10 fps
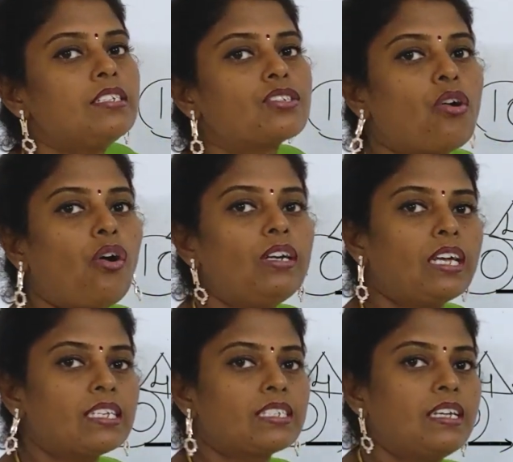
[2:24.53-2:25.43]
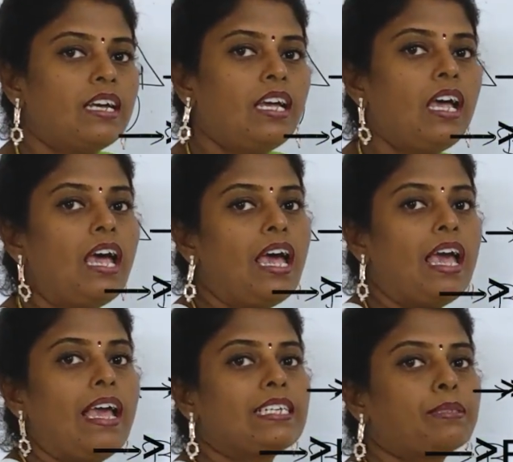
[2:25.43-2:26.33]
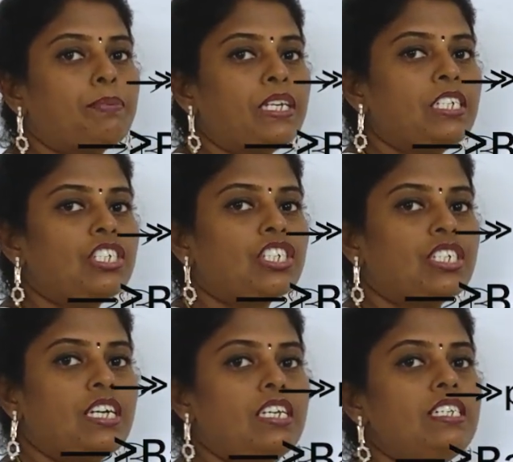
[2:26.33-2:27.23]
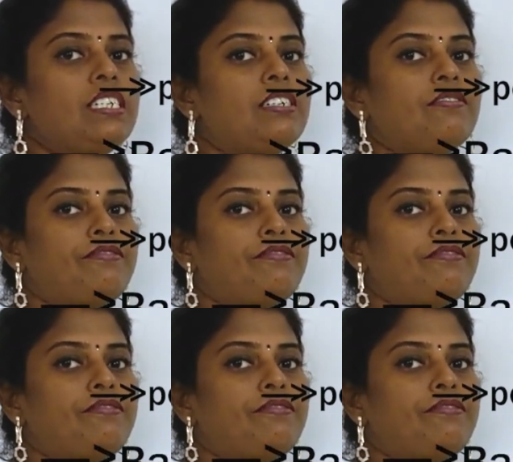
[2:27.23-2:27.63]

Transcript: is called as the exponential